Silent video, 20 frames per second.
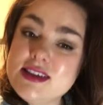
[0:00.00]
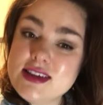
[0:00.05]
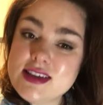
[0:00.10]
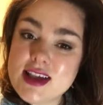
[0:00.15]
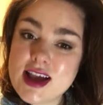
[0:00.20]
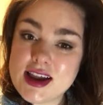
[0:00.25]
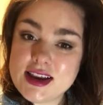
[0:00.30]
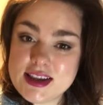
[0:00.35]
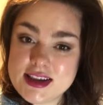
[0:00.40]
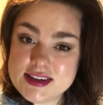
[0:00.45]

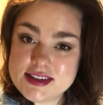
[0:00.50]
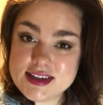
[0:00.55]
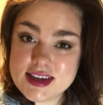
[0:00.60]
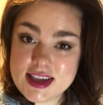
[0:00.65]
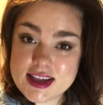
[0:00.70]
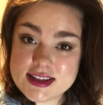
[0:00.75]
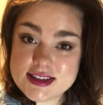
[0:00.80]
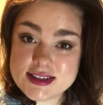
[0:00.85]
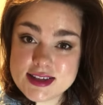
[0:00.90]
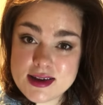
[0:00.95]
I need to
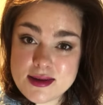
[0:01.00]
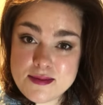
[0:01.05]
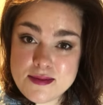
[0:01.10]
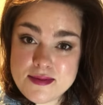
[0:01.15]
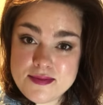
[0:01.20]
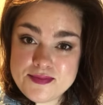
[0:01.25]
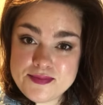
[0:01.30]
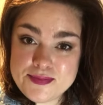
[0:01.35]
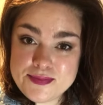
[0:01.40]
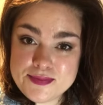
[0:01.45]
get some
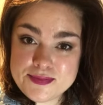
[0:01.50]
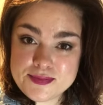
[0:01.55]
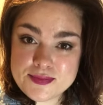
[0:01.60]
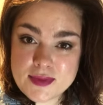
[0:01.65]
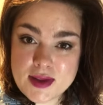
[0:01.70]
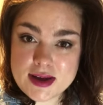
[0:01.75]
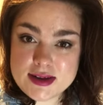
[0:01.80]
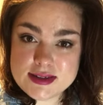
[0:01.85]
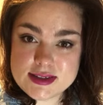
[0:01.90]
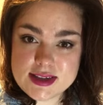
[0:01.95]

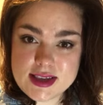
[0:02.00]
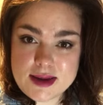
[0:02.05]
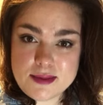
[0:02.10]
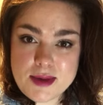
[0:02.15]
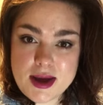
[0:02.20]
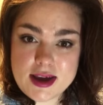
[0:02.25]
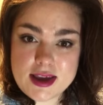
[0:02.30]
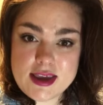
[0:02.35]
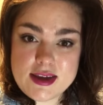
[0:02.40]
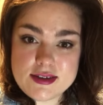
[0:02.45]

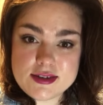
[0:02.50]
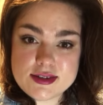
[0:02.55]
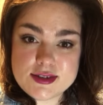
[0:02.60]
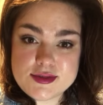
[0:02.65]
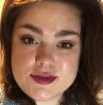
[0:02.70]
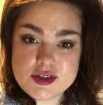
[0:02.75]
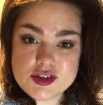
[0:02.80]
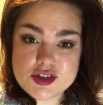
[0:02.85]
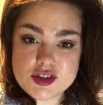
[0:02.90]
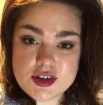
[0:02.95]
slingback heels
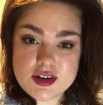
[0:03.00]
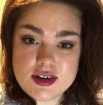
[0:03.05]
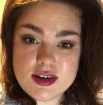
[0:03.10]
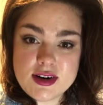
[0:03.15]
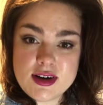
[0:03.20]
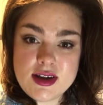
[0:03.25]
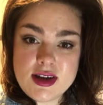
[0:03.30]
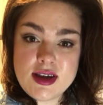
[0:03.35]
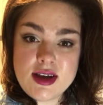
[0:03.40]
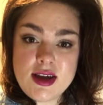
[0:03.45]
for sure.
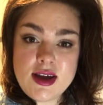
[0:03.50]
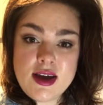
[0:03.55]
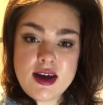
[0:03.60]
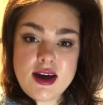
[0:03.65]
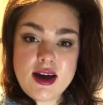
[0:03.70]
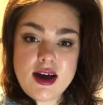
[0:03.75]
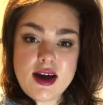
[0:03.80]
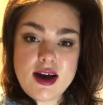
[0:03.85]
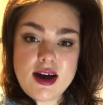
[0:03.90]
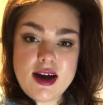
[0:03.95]

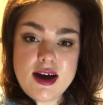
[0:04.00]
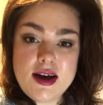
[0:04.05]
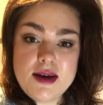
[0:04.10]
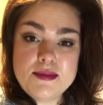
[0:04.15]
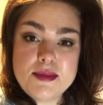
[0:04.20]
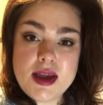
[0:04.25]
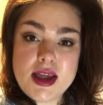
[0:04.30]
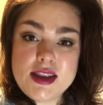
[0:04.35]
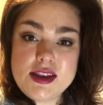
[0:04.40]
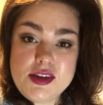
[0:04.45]

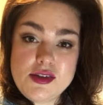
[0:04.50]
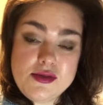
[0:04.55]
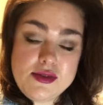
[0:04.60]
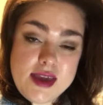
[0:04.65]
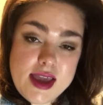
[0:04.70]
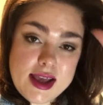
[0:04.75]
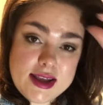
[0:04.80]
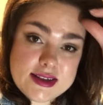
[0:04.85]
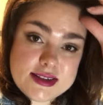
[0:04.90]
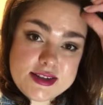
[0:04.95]
And
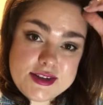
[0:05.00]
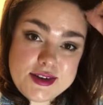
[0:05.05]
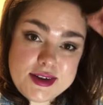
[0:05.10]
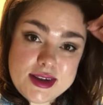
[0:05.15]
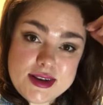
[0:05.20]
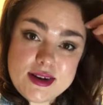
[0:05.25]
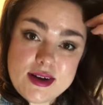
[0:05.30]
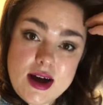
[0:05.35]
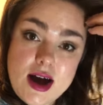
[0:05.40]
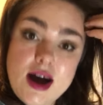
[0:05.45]
yes, you
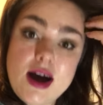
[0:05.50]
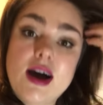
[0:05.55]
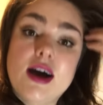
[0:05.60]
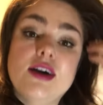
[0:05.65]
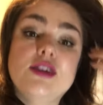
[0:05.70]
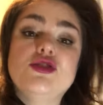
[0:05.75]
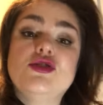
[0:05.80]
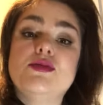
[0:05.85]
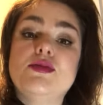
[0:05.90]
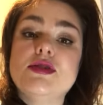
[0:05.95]
can
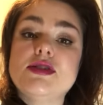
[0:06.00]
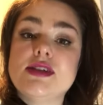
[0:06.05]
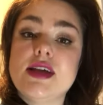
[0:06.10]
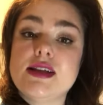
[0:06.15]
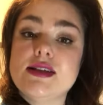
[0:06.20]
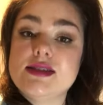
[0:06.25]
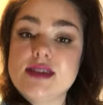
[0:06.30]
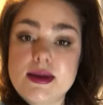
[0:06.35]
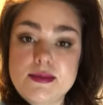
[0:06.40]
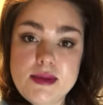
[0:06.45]

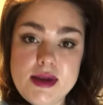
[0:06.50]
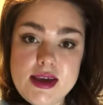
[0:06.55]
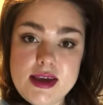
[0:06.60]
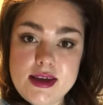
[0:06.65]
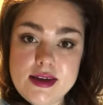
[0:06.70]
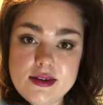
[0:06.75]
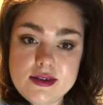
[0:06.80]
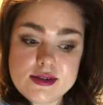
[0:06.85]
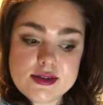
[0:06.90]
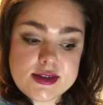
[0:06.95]
100% send me
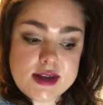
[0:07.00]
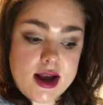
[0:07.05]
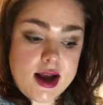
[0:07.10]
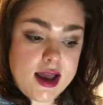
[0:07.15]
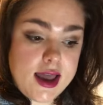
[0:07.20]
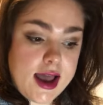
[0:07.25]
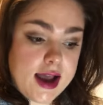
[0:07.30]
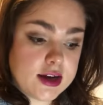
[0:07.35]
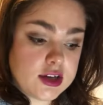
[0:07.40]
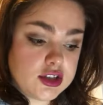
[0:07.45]
heels. I
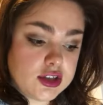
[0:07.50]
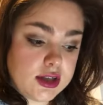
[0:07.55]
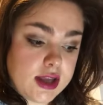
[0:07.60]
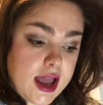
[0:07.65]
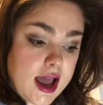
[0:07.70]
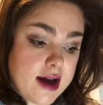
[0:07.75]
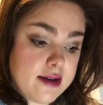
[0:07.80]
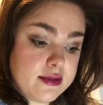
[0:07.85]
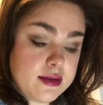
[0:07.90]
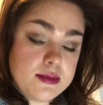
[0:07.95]
actually
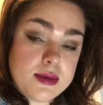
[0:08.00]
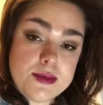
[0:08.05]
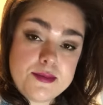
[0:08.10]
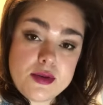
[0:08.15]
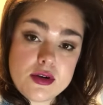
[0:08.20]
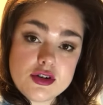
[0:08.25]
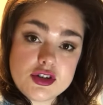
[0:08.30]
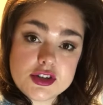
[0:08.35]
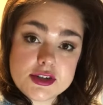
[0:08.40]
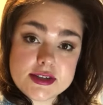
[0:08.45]
haven't been
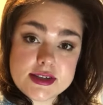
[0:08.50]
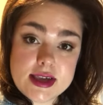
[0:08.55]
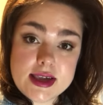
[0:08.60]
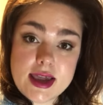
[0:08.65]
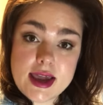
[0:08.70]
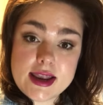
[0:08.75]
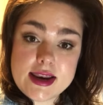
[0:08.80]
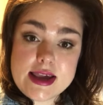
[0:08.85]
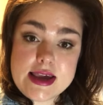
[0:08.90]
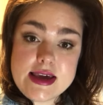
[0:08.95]
purchasing
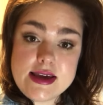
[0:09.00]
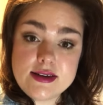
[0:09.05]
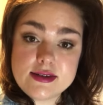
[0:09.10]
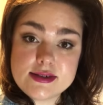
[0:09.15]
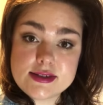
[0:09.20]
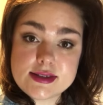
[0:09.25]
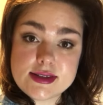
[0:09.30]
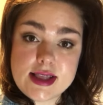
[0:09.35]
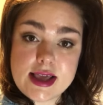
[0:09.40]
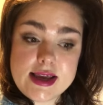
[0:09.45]
any
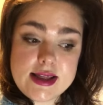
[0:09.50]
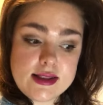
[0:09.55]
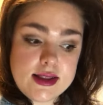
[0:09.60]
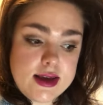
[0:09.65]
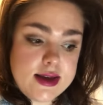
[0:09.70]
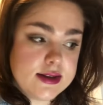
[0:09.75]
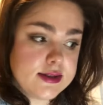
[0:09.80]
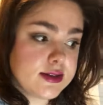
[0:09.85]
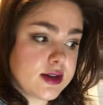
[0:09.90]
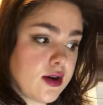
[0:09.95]
heels
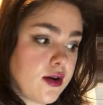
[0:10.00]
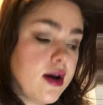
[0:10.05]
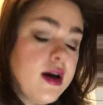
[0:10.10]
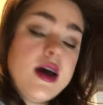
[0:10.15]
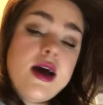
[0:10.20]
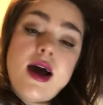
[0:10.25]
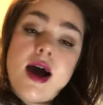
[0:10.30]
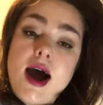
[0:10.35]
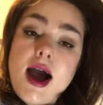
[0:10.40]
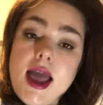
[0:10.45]
lately, so
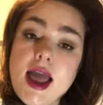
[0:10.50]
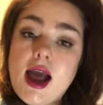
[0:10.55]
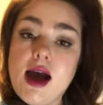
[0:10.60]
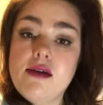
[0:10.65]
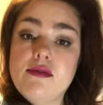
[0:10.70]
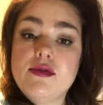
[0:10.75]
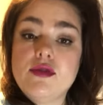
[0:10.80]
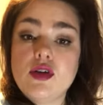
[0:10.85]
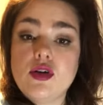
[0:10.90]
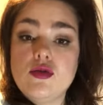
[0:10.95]
I
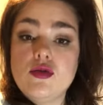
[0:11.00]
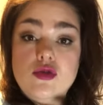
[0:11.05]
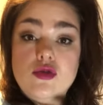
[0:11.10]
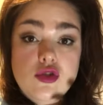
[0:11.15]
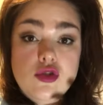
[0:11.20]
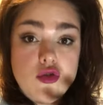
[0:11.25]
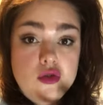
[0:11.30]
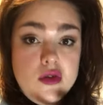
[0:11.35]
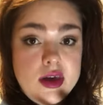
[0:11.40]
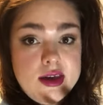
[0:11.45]
have no
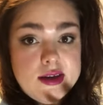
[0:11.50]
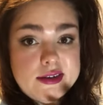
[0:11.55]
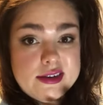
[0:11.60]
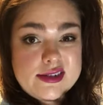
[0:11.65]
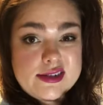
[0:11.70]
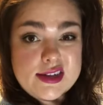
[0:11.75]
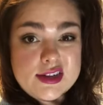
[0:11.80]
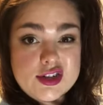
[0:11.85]
new heels to